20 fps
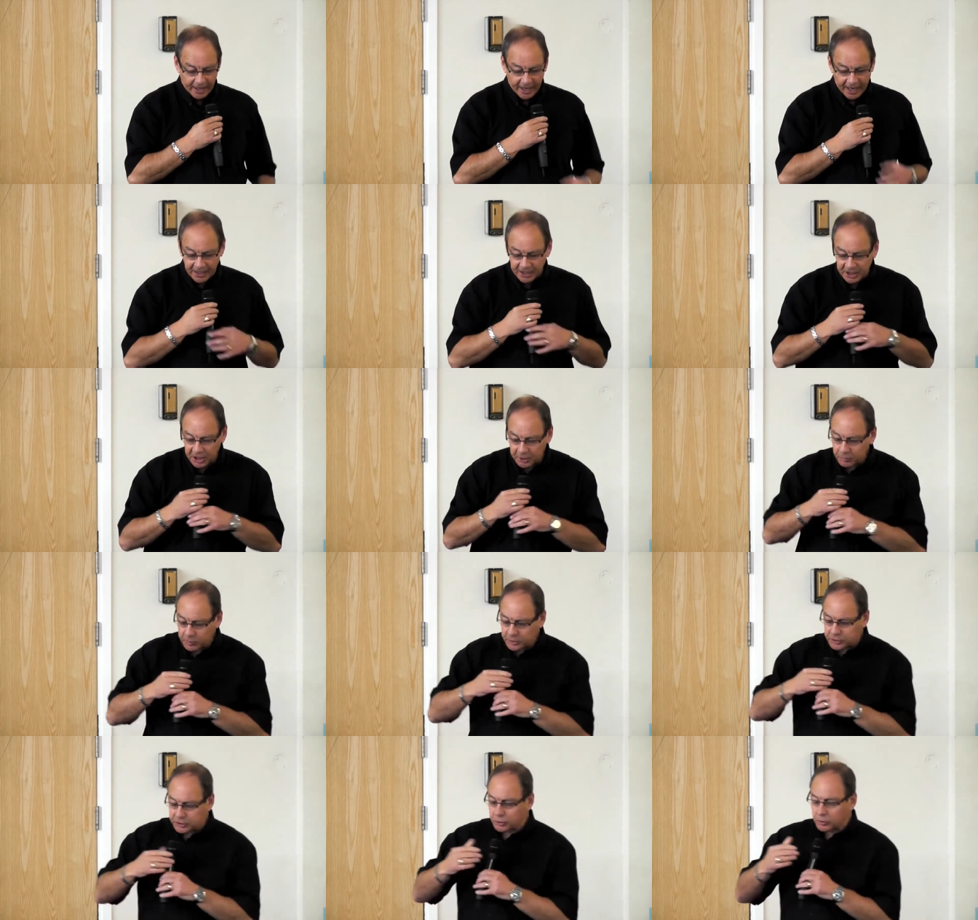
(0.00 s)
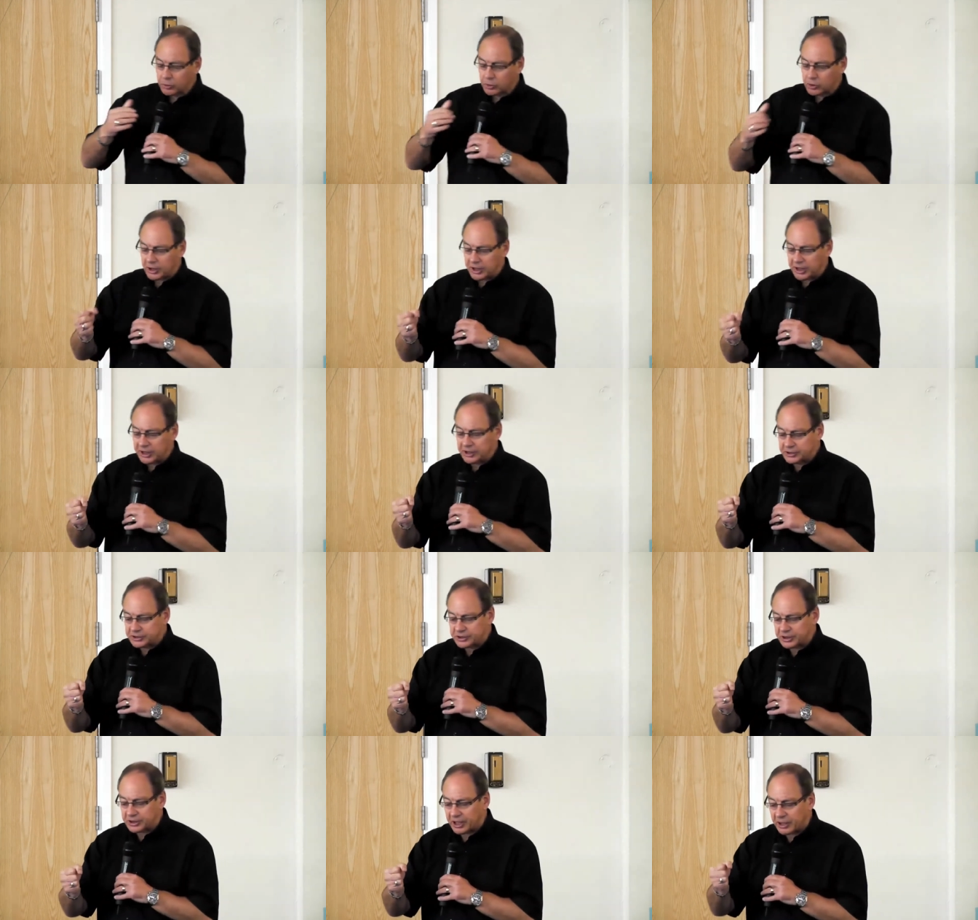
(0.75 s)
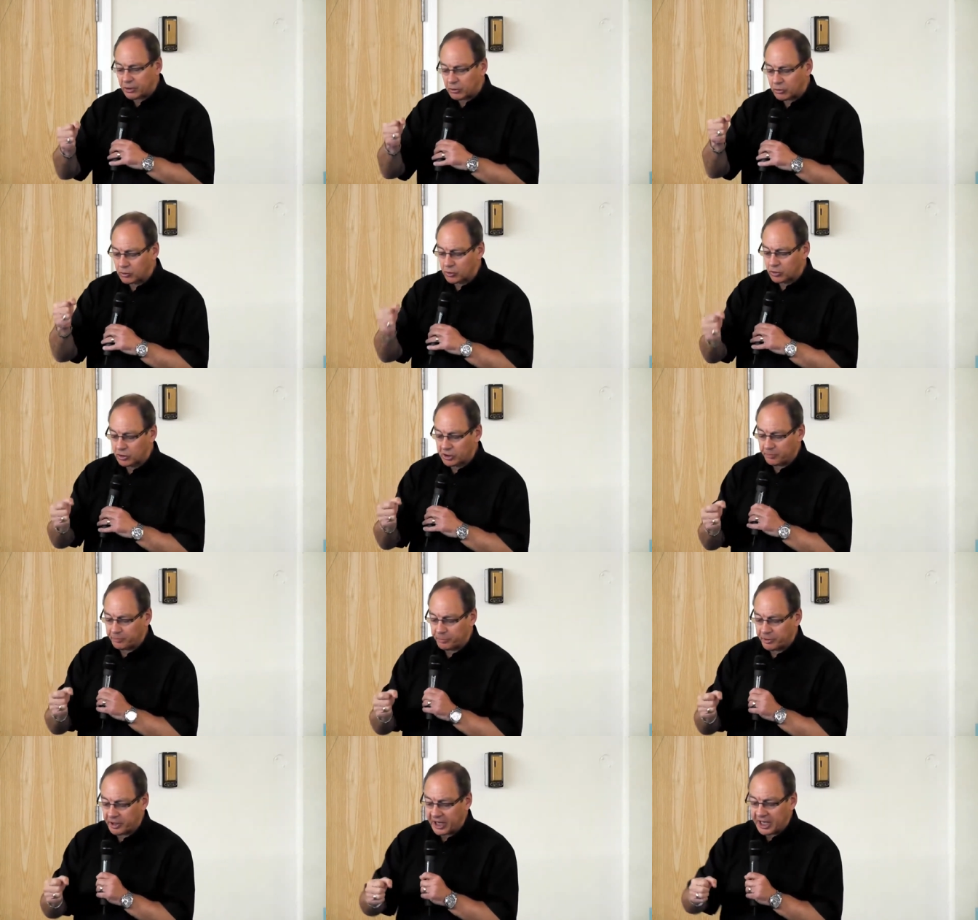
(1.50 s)
And he would go into the
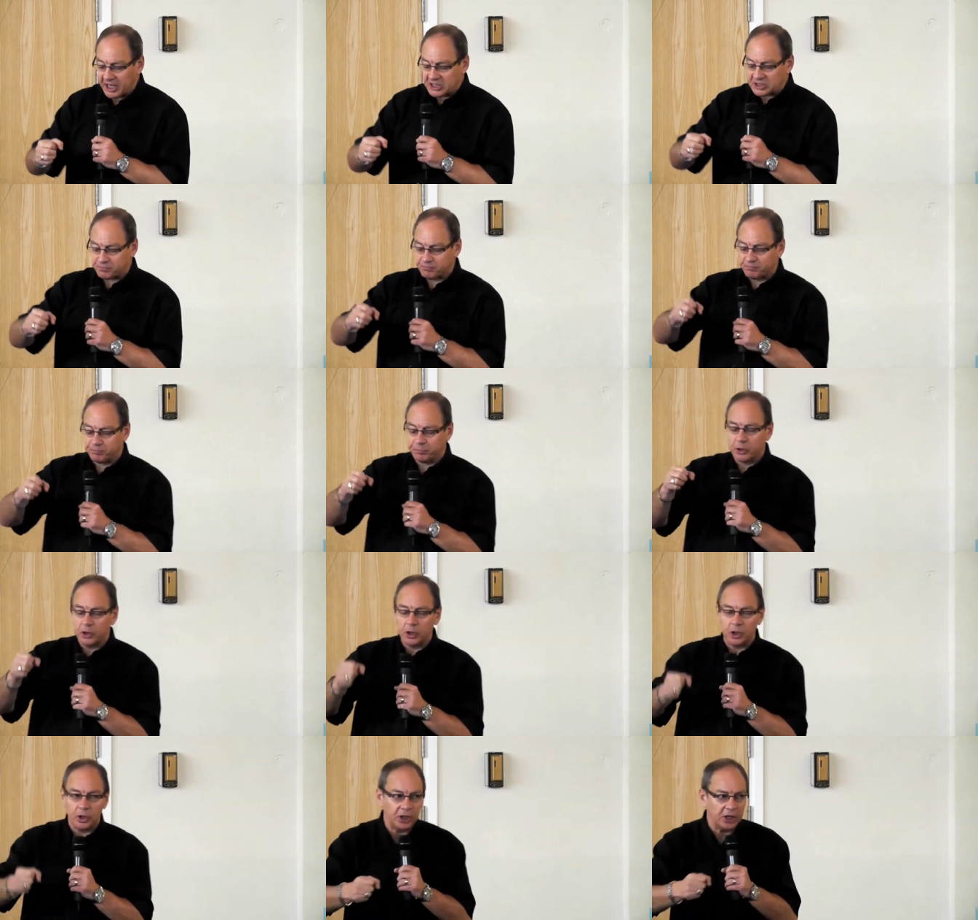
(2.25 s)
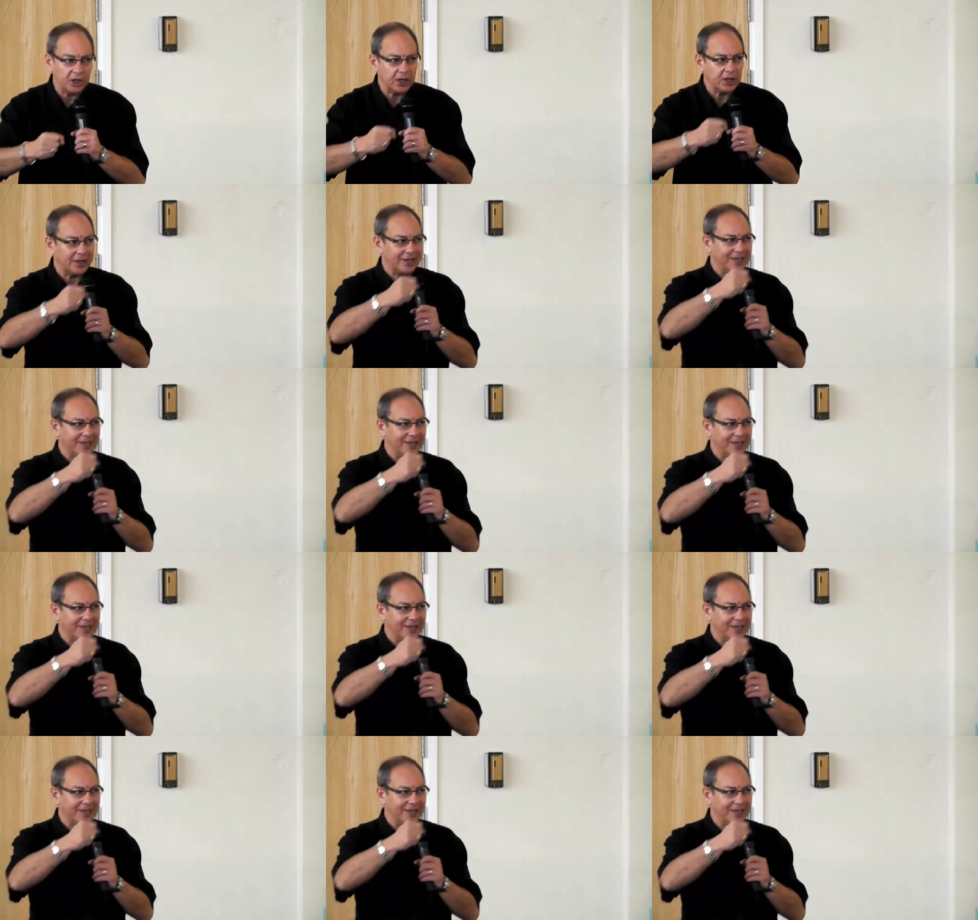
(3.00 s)
holy place burning